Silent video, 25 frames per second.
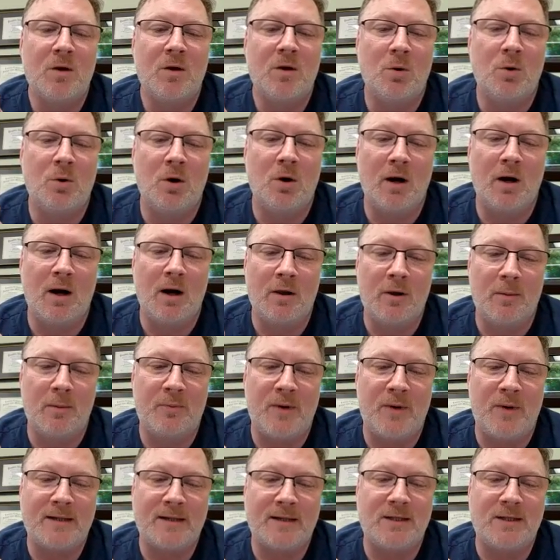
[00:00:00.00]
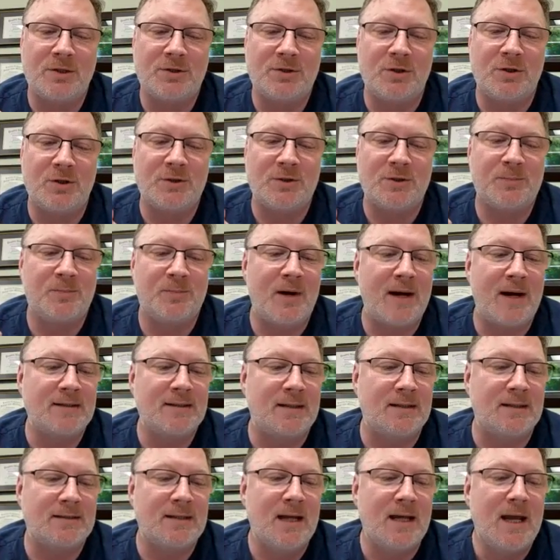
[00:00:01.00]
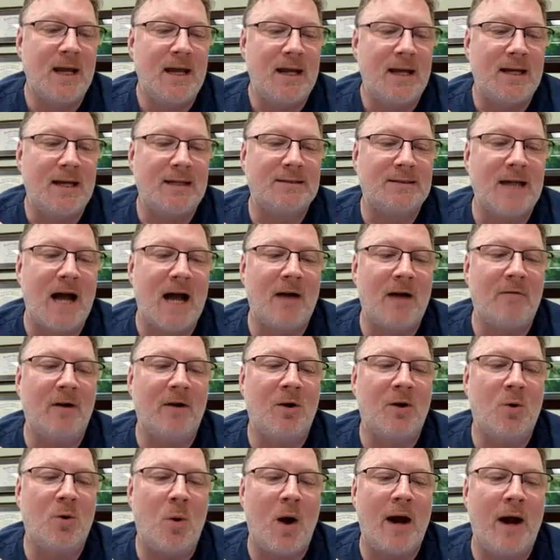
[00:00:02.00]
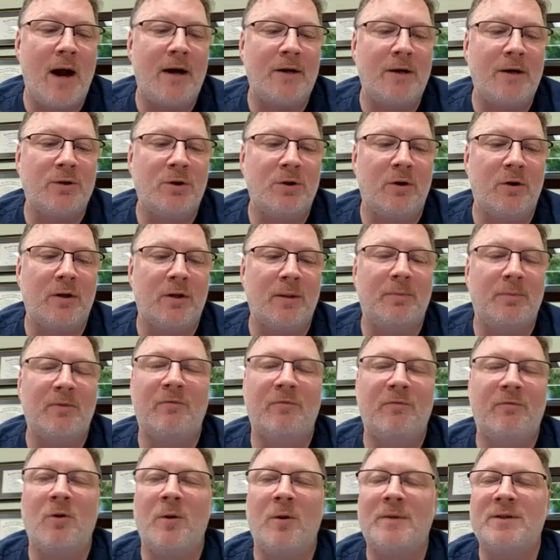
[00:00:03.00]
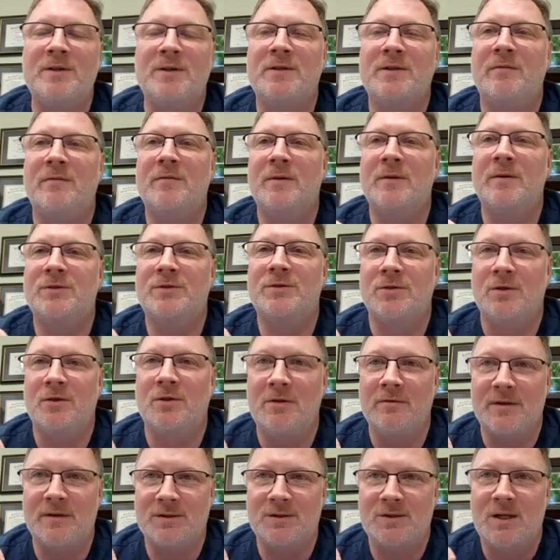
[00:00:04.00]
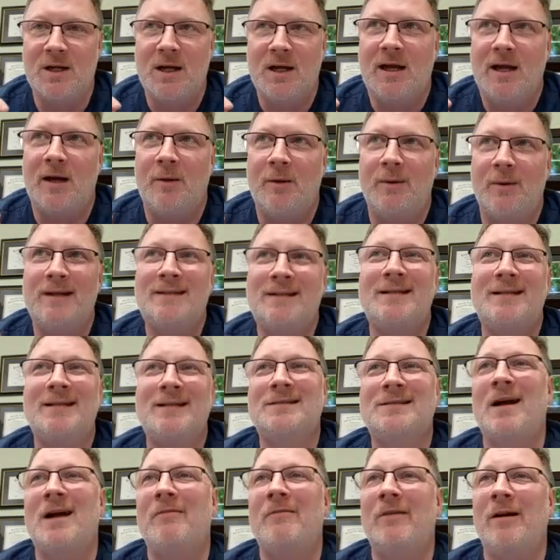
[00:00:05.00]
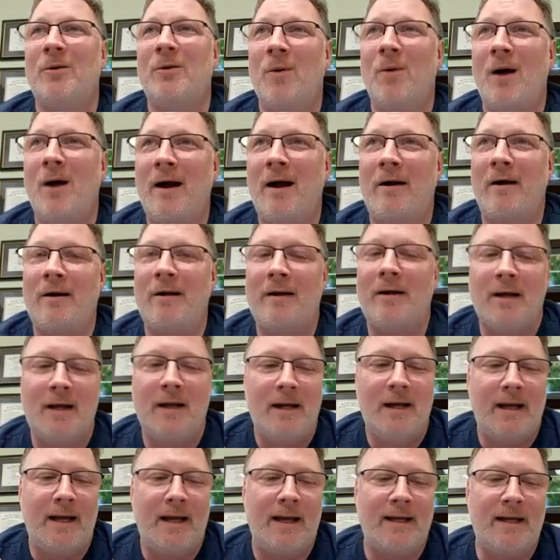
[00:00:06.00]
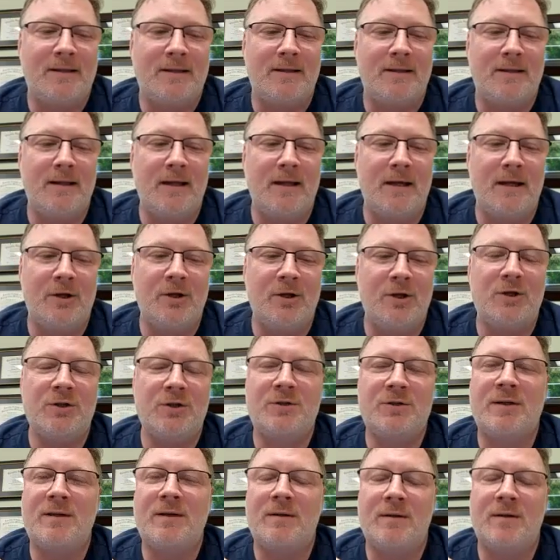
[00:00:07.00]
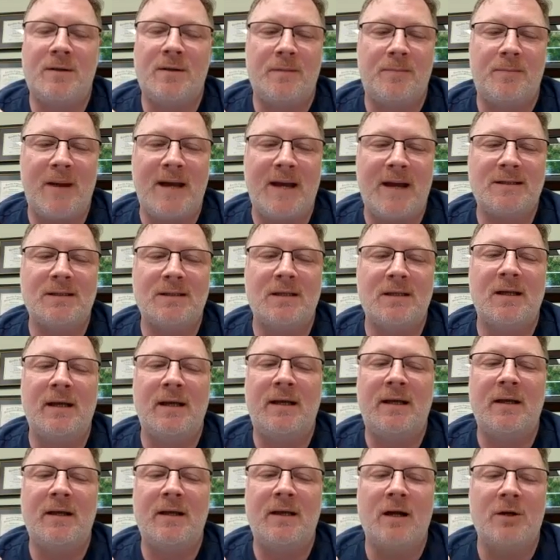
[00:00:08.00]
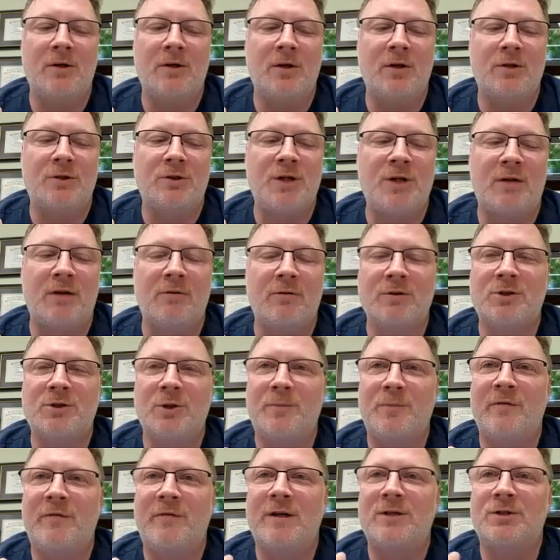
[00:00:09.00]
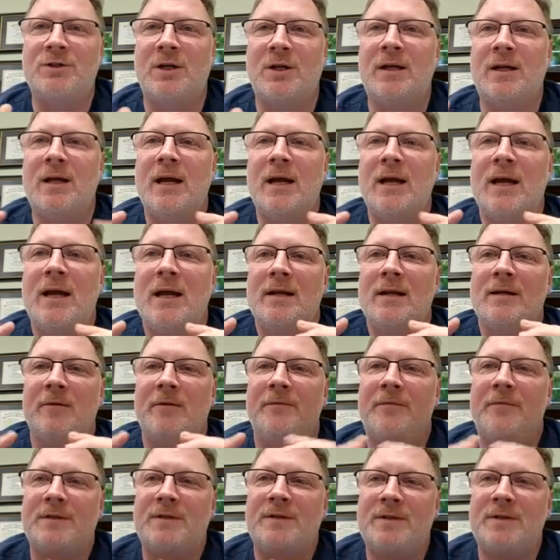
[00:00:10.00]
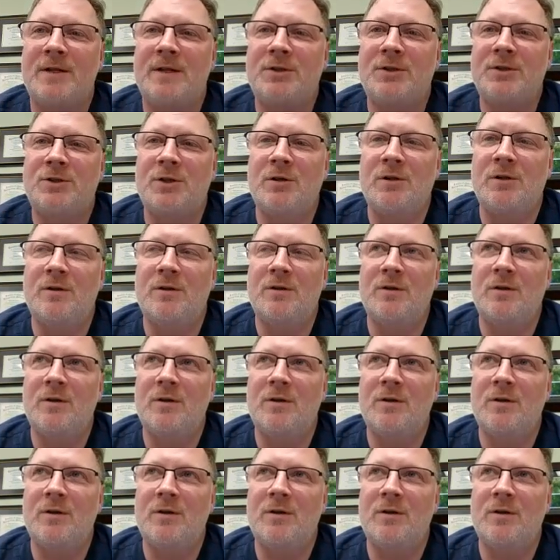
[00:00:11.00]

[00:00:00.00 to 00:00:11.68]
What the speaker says: or other practitioner's presence is not required during the performance of the service. And when it says not required, you just basically under general supervision, the physician